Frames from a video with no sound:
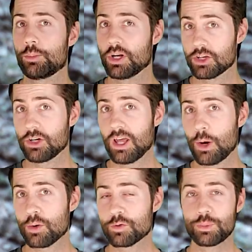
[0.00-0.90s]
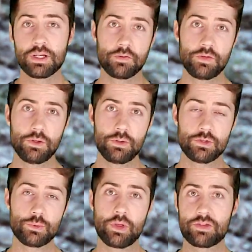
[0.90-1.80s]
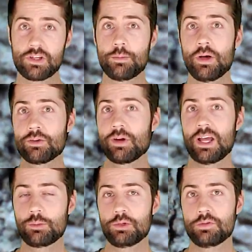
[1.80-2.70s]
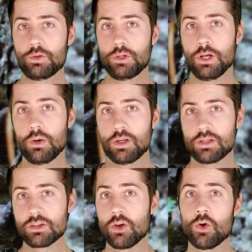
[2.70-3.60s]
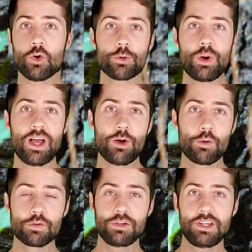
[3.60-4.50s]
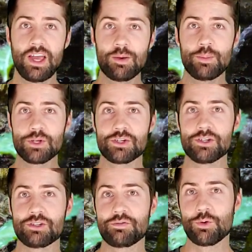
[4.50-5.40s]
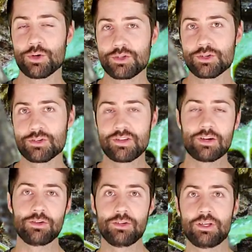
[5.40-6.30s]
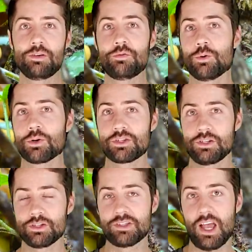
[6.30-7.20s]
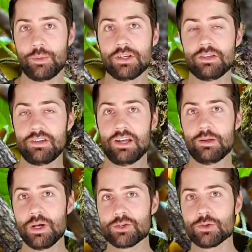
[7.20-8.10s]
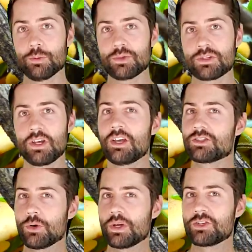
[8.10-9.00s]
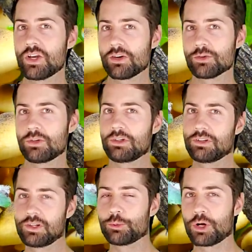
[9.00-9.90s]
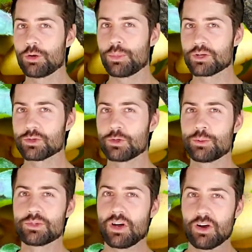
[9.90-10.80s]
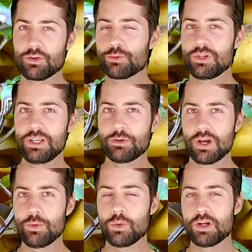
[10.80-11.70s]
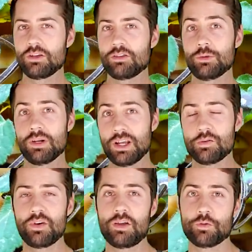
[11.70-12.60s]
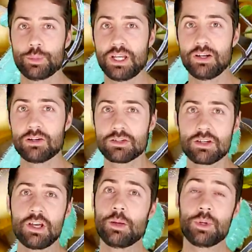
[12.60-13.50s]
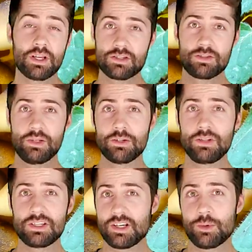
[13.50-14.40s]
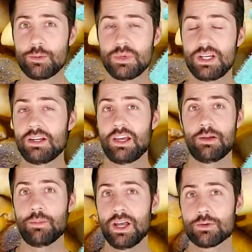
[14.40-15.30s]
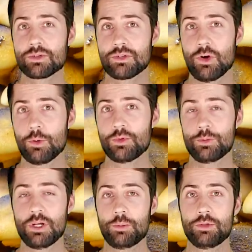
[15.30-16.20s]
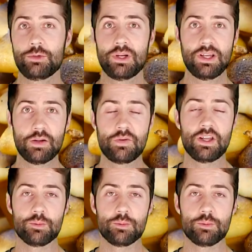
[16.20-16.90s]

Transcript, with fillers: but it could, however, be confused with some other edible pholiotas or by overly ambitious foragers that are looking for psilocybin-containing mushrooms. So in general, little brown mushrooms aren't really great ones to identify for beginners because literally some of them need a microscope to be able to identify them